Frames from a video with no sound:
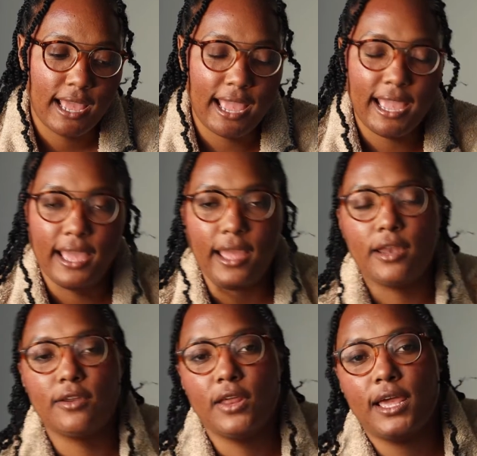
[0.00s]

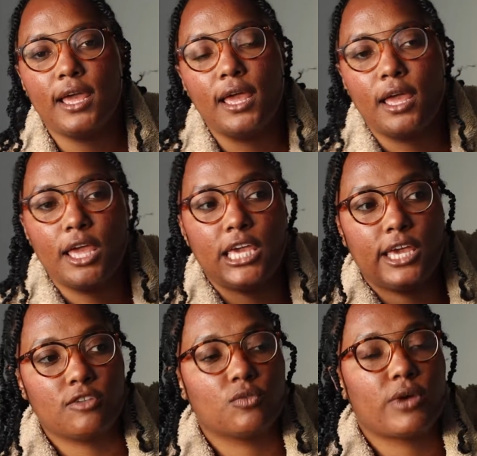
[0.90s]
And
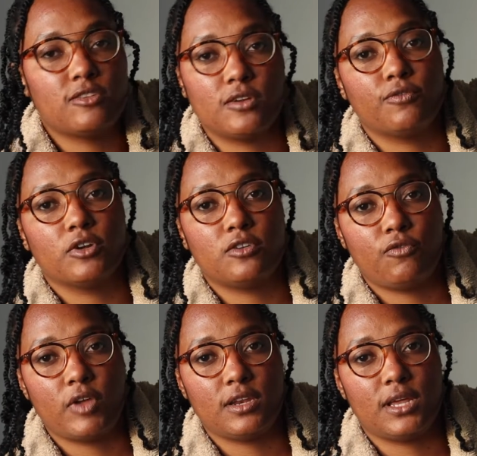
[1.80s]
he is arrested for
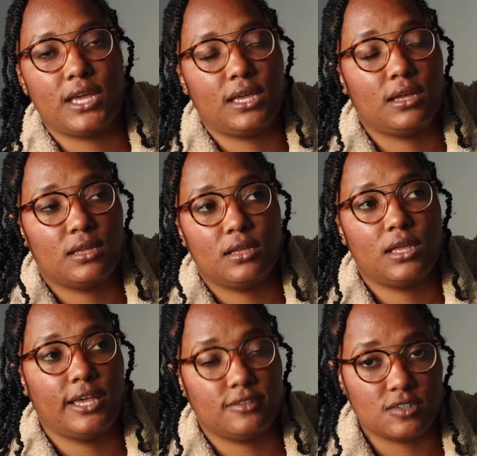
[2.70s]
defending
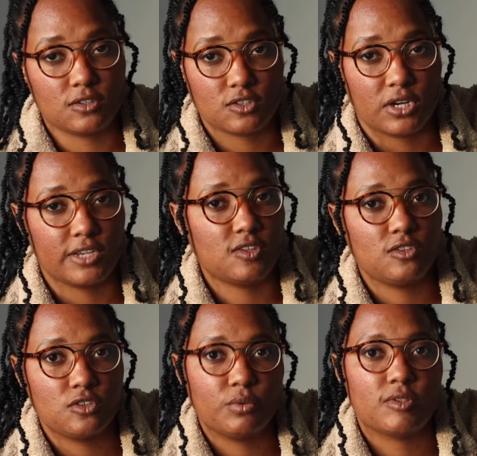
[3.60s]
his sister. His
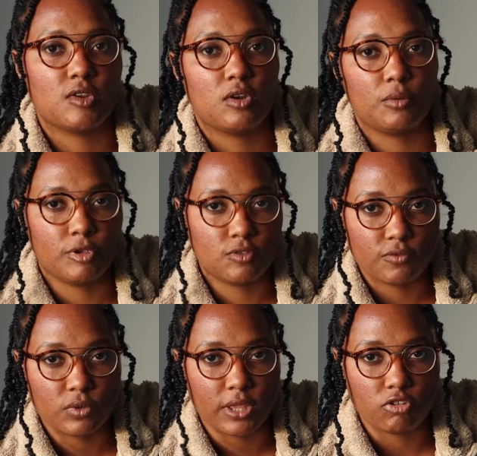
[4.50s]
sister was in an
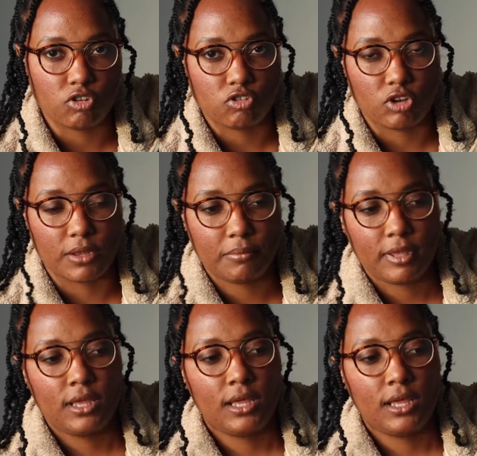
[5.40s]
abusive relationship.